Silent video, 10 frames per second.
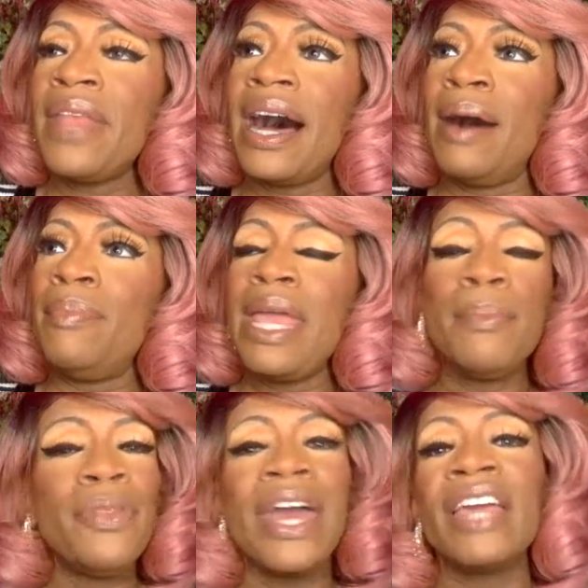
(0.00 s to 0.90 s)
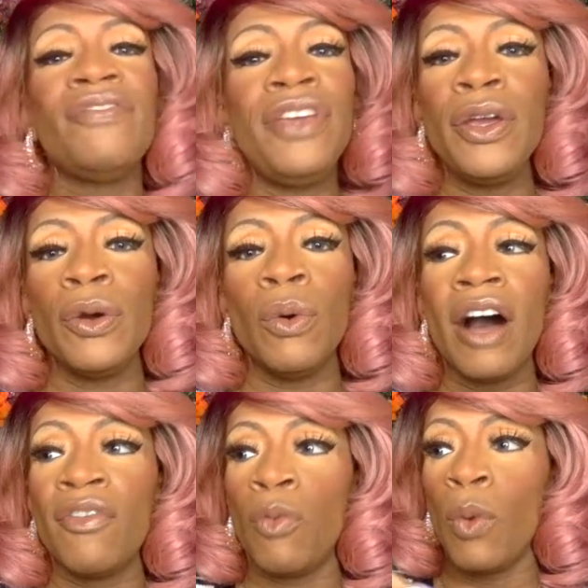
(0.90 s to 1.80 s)
um, empathetic view
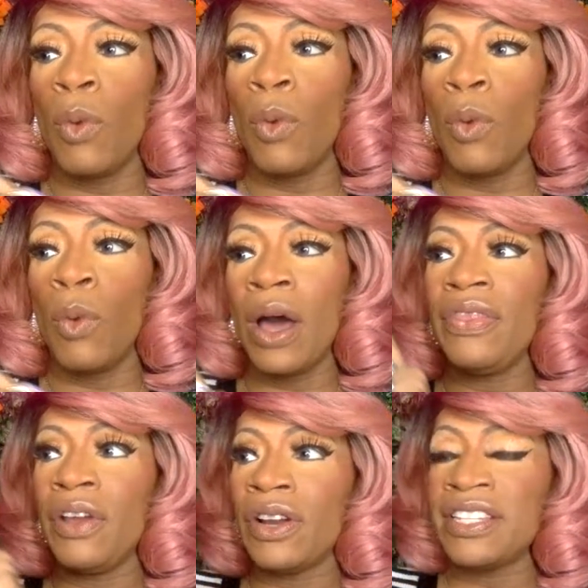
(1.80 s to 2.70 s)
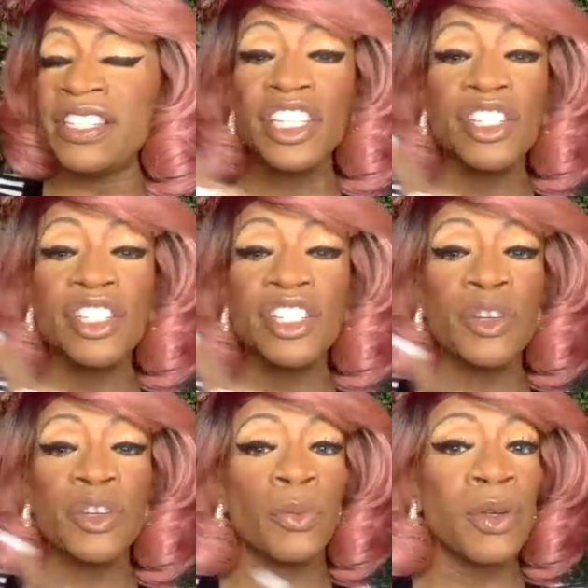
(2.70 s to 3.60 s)
of what their decision was going to hmm. mean
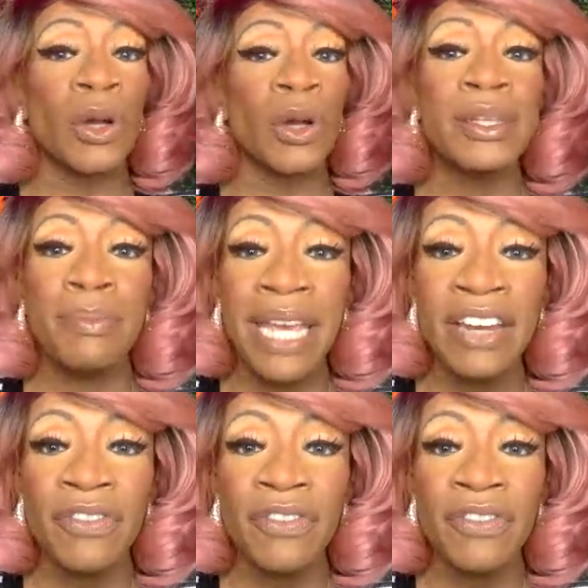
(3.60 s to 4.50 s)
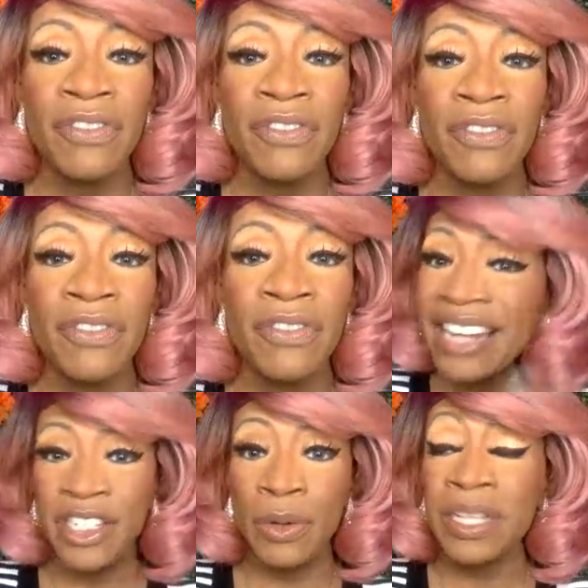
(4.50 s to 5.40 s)
for you.
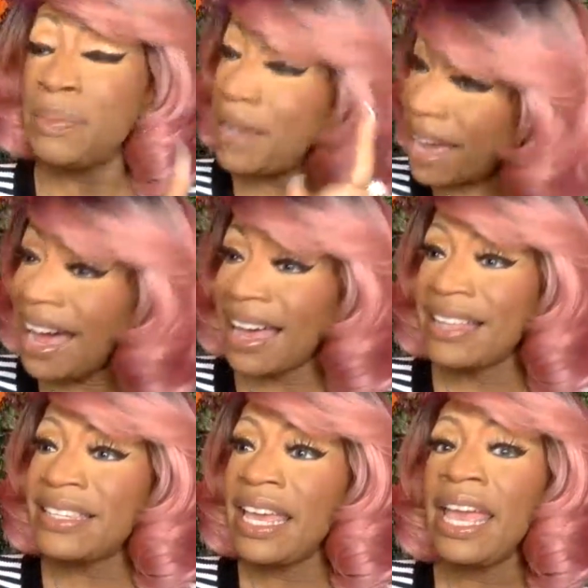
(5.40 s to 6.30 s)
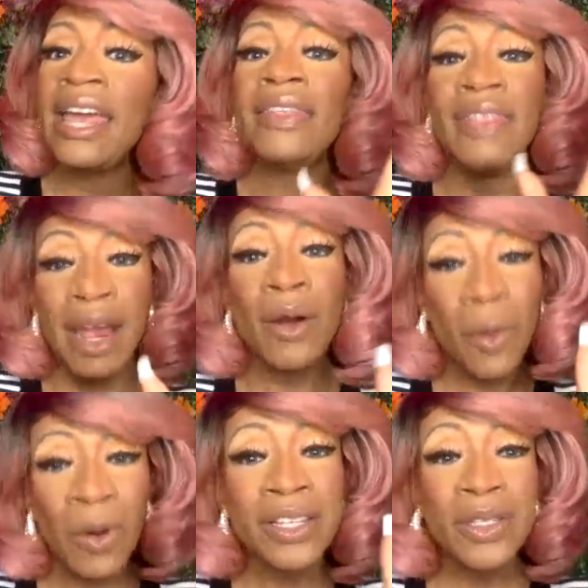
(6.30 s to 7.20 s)
That is Ooh. Judas because
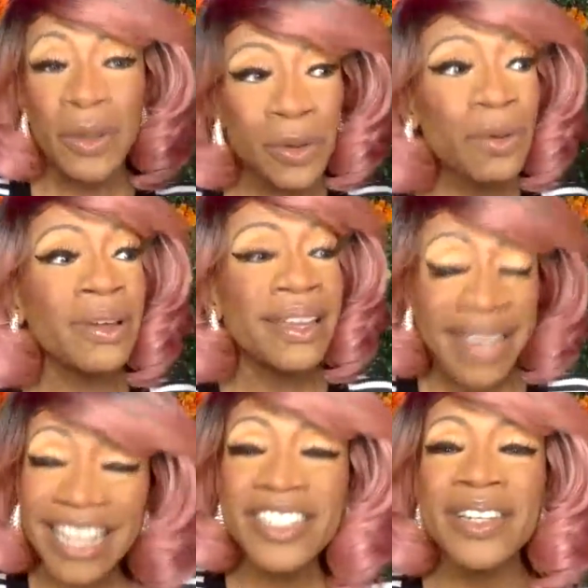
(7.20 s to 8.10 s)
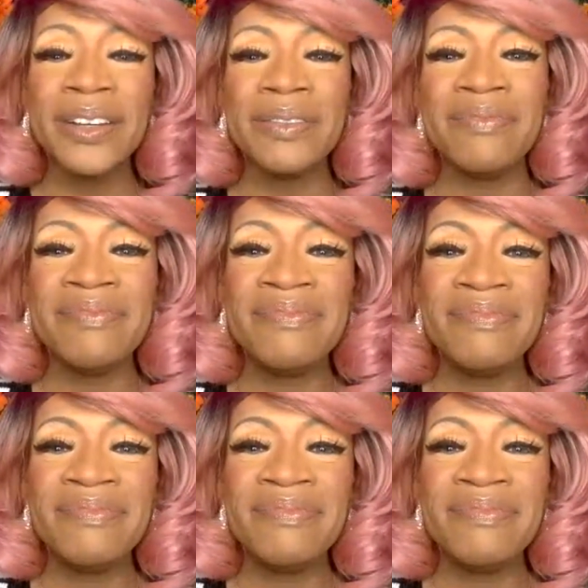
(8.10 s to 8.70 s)
they're going to kiss you.